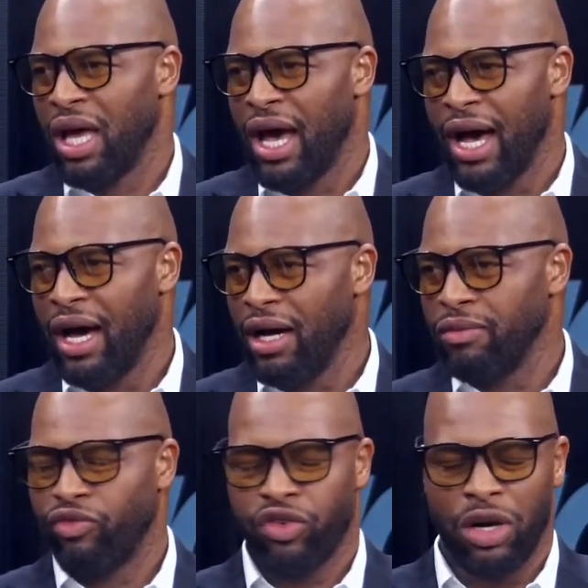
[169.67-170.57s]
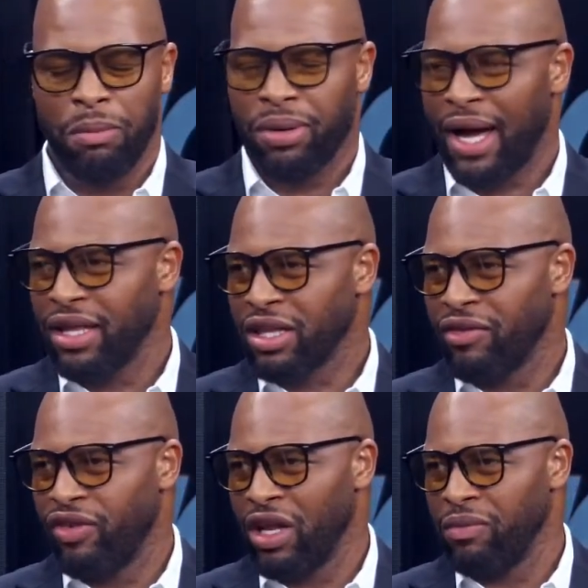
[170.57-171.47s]
from product
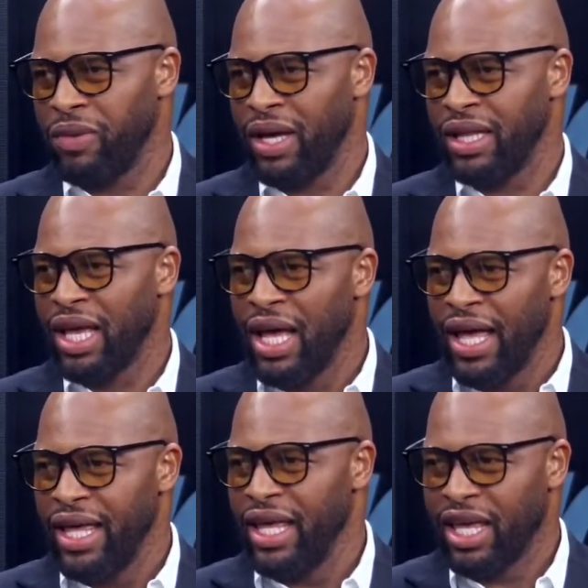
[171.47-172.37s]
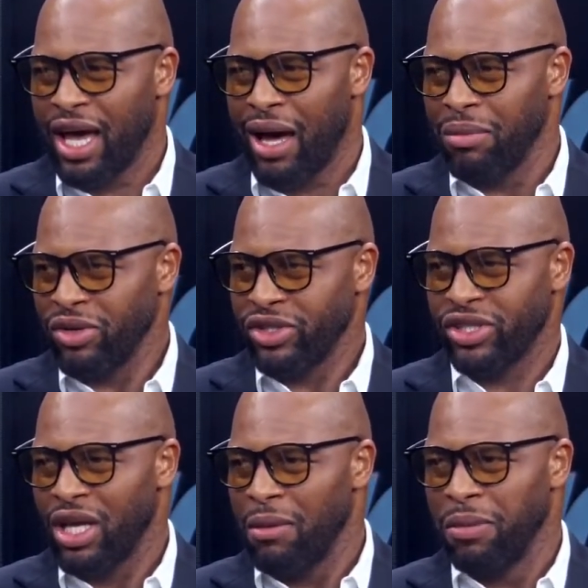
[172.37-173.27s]
development, e-commerce.